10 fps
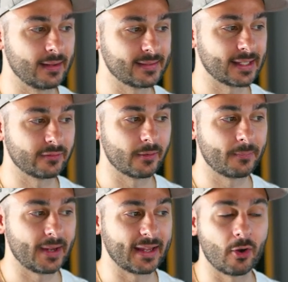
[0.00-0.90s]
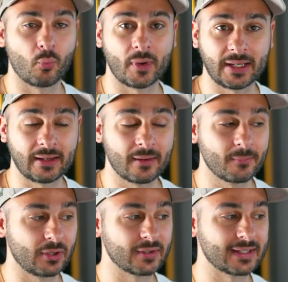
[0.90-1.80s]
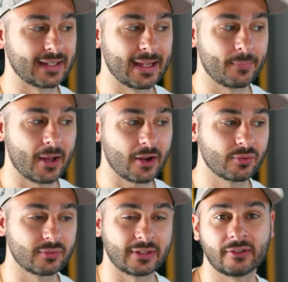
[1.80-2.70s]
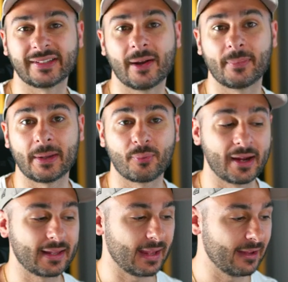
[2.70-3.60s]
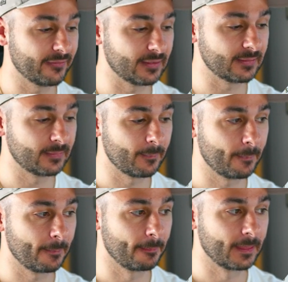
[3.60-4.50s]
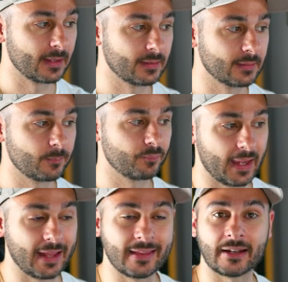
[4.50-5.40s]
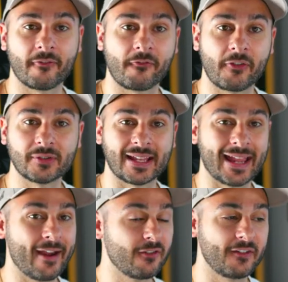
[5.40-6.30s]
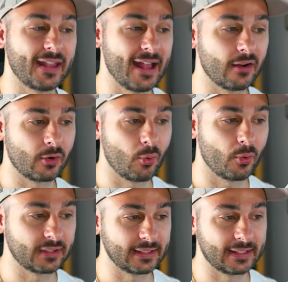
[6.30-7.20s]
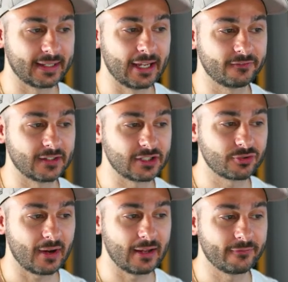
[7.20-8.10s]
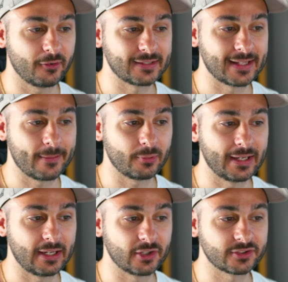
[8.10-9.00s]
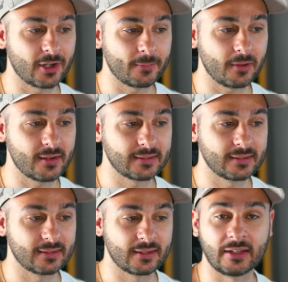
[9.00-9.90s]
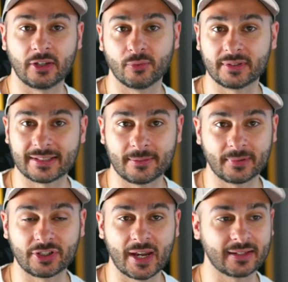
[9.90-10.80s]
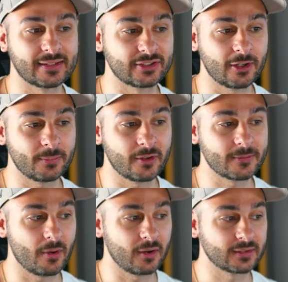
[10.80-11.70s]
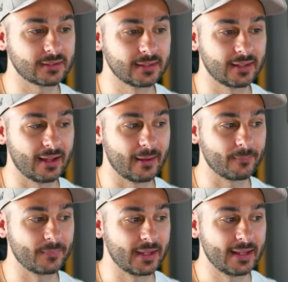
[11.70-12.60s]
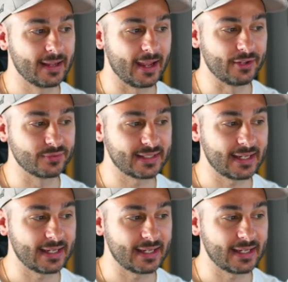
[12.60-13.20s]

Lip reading: instead of it being a winning, because it hit partial, it'll now be break even. And then it fills everything out accordingly. If this trade, for example, hit your stop loss, you would simply check the stop loss box and you'll